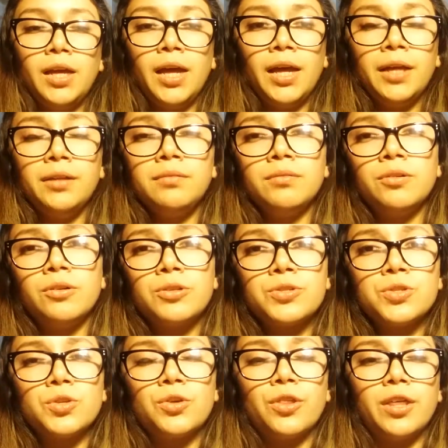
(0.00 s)
And
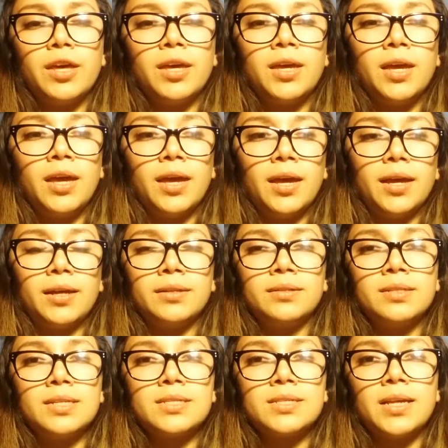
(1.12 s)
also they
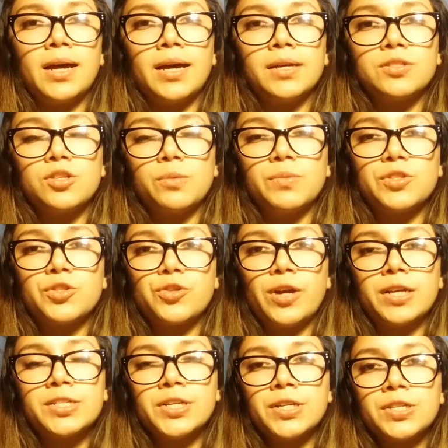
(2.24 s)
can design some
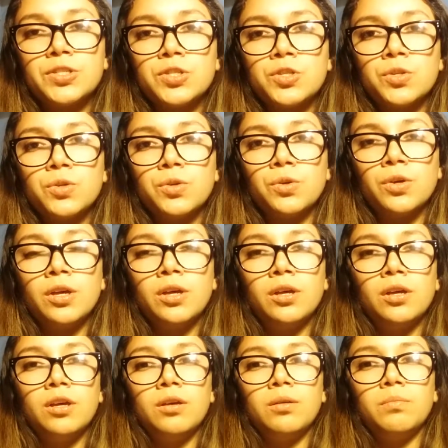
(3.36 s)
strategies to
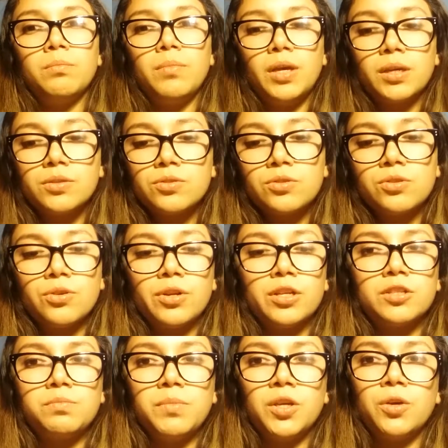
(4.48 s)
make
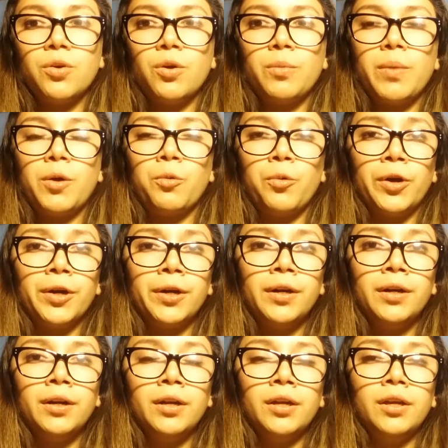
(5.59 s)
students become
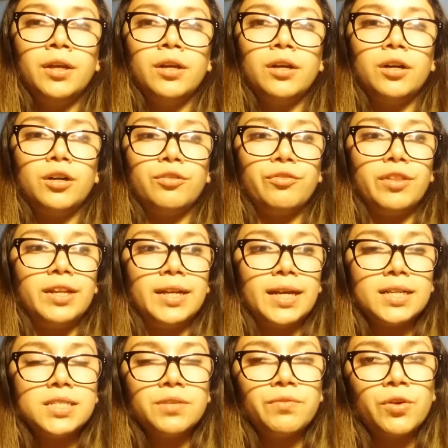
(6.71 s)
aware of the
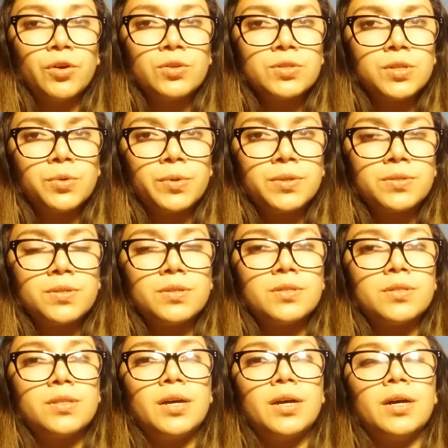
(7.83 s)
negative consequences
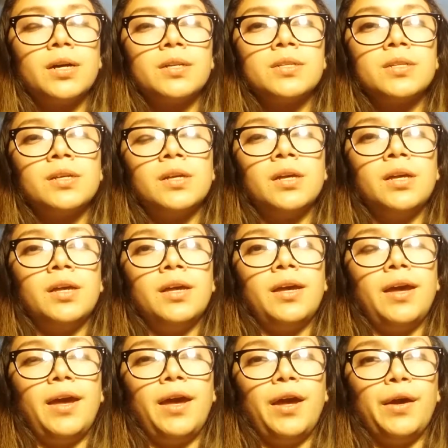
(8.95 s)
that
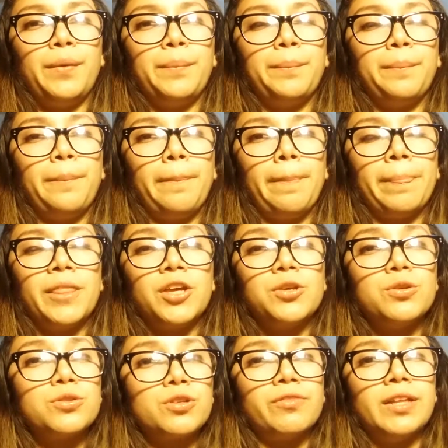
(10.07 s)
the
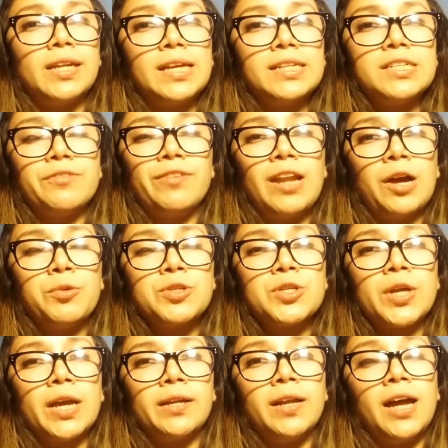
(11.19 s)
use of the native
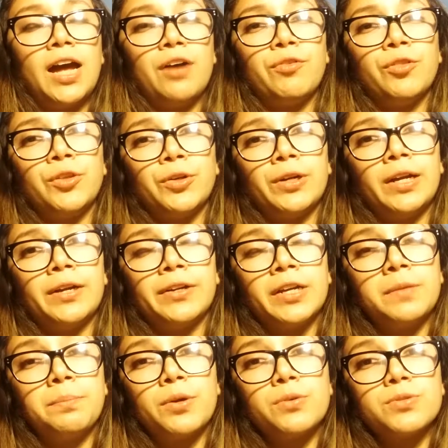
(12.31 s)
language can have on their
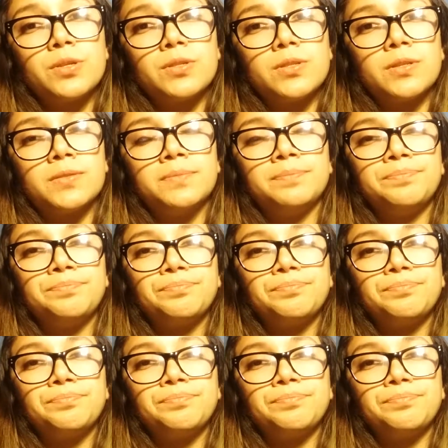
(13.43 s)
learning processes.